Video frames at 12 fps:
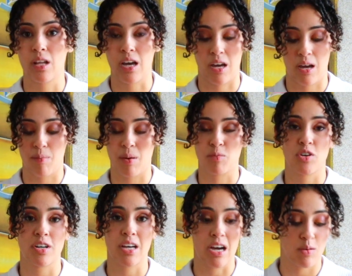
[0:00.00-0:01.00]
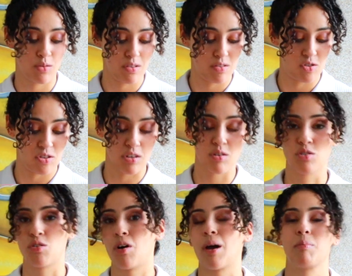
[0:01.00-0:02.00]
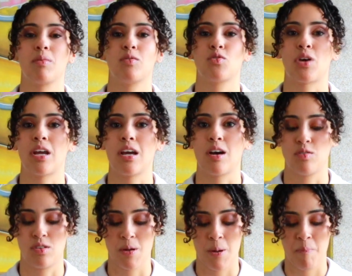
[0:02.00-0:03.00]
I'm starting out still, so I'm trying out